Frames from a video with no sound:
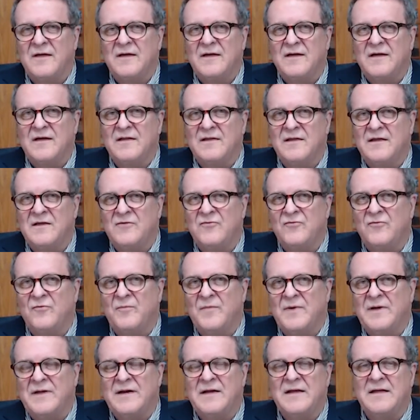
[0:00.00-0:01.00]
and this
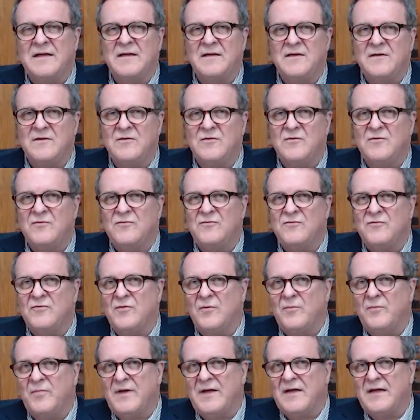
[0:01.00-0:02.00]
money used to
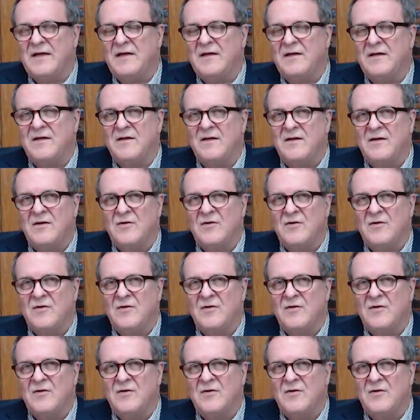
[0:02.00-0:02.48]
pay